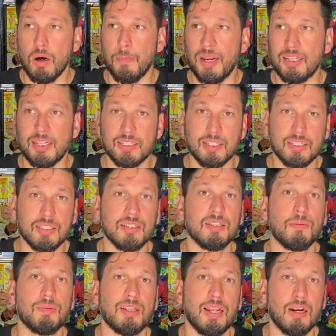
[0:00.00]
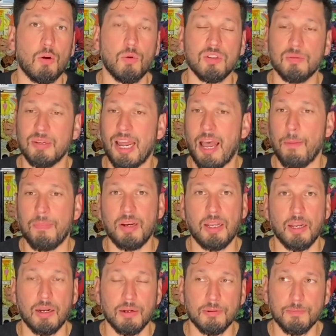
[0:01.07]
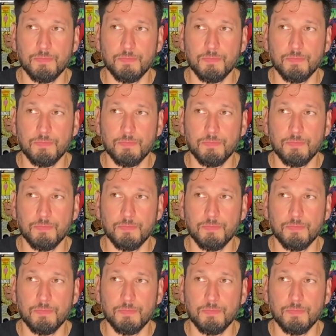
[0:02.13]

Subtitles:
I think this is something that had always been happening.